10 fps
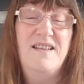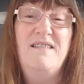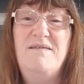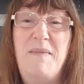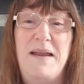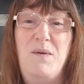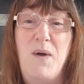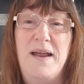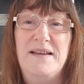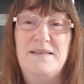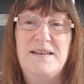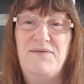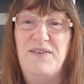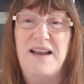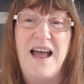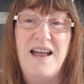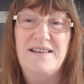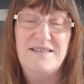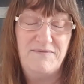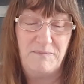There are many ways, different
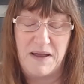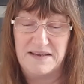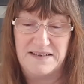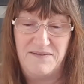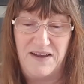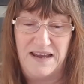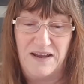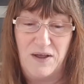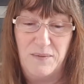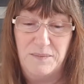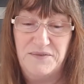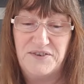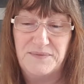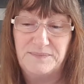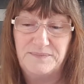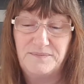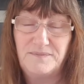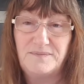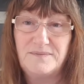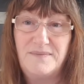kinds of passive incomes.
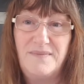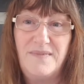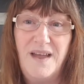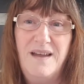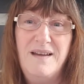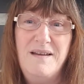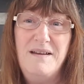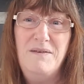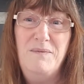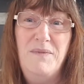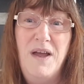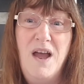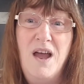Well,